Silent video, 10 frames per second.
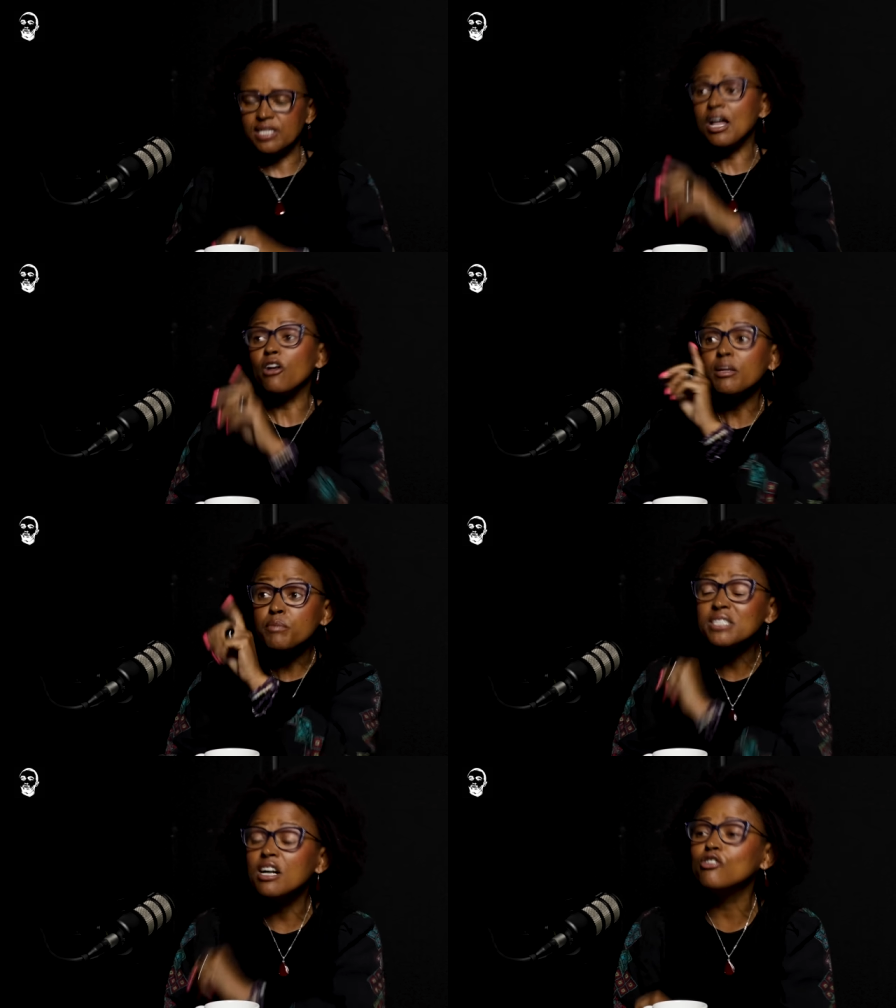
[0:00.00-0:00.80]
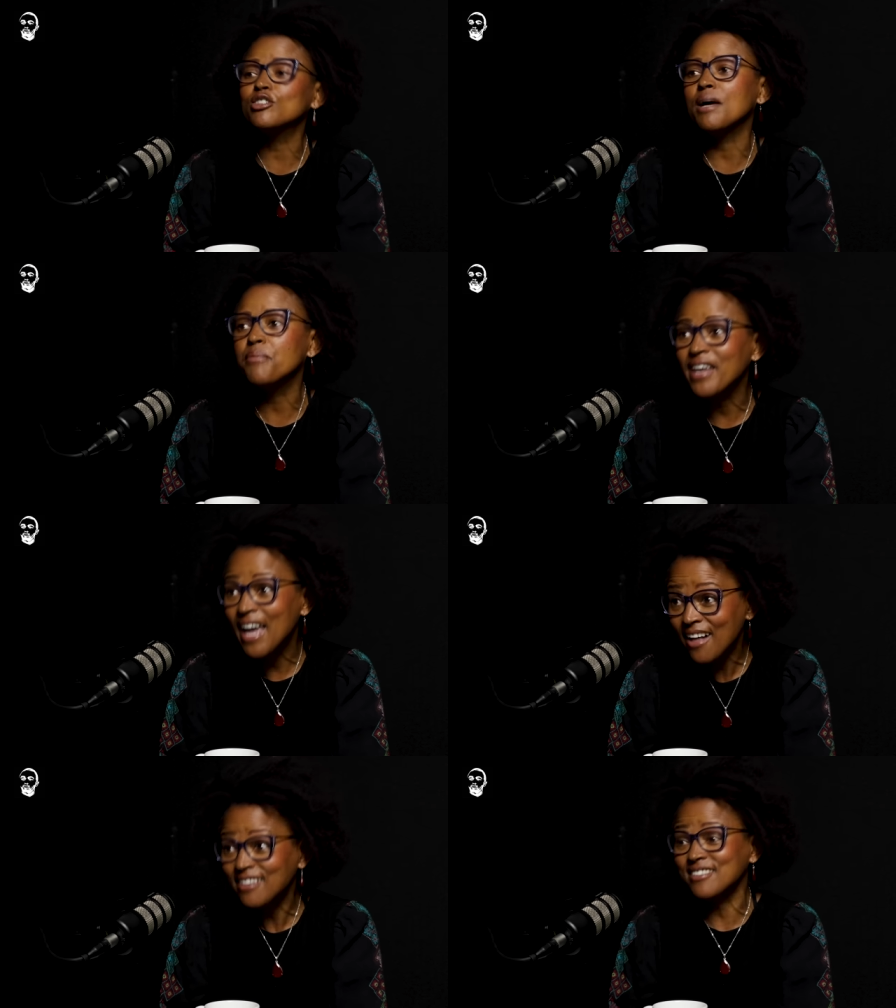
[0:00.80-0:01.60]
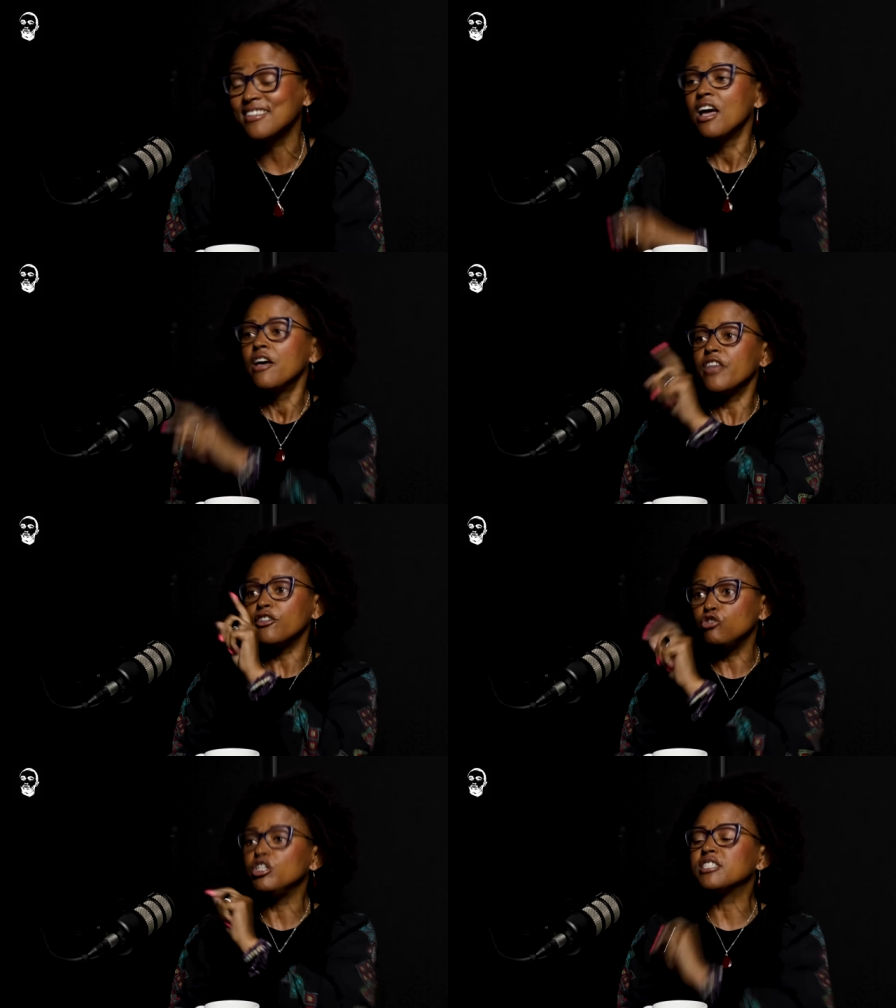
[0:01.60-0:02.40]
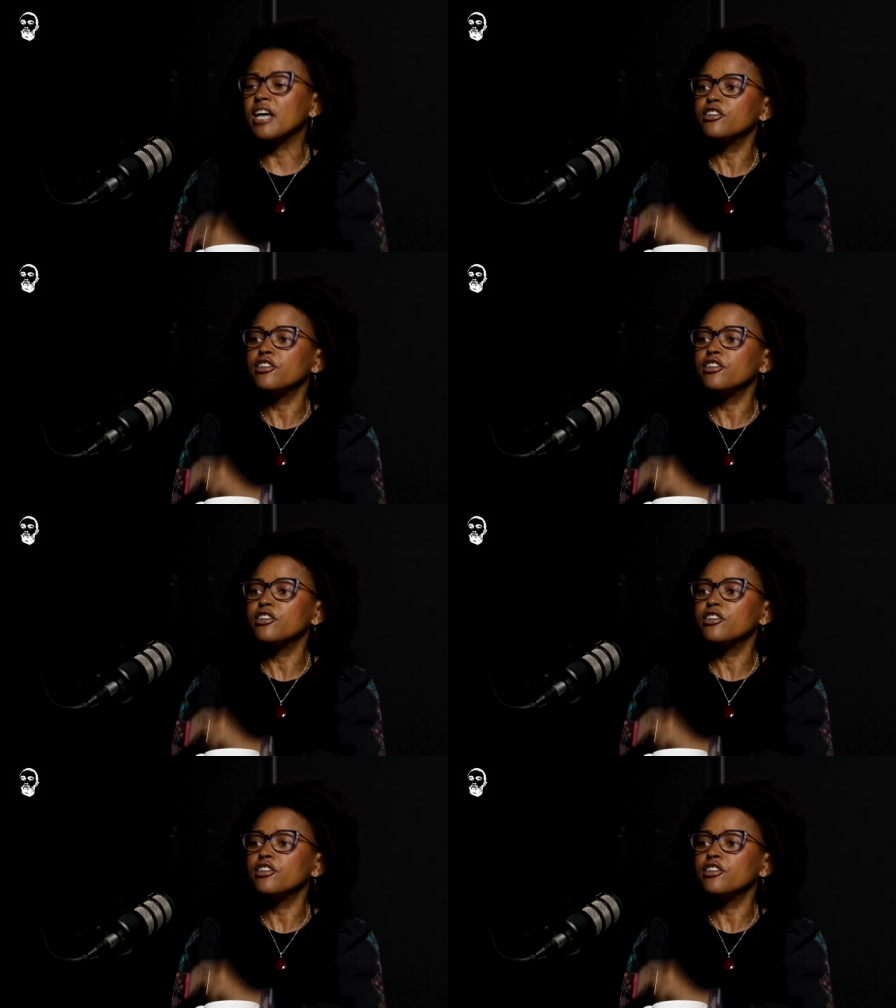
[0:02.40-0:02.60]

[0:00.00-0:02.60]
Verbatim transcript: Now, let me tell you something else that UNISA